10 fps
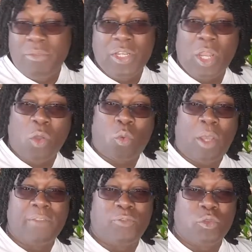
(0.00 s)
you know,
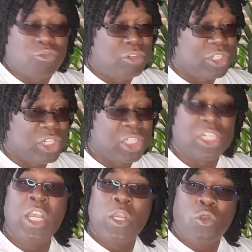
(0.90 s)
quite a few
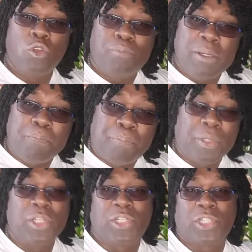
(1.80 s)
Christians who've been
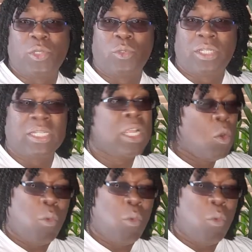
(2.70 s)
persecuted